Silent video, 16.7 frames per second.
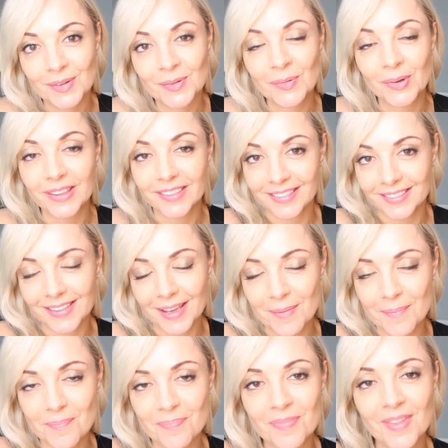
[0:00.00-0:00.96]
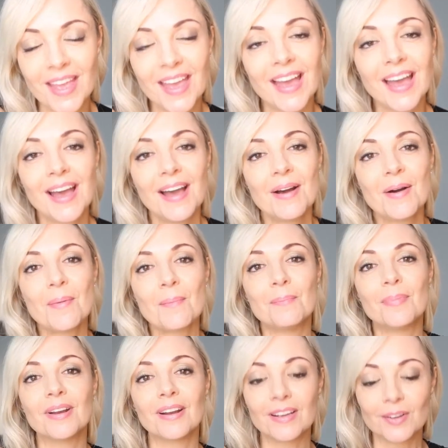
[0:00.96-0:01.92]
with them.
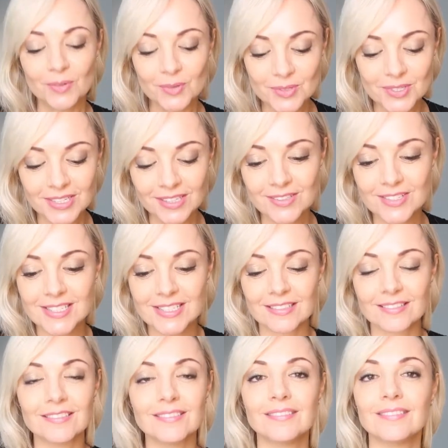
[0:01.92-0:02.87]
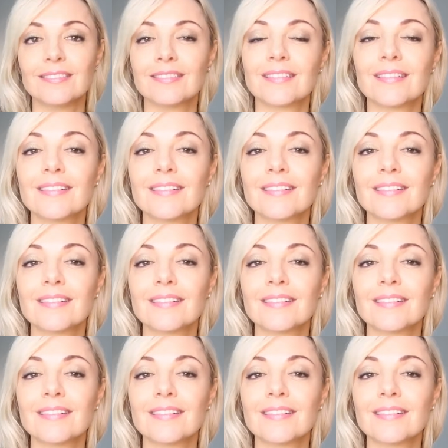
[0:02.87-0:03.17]
But I also still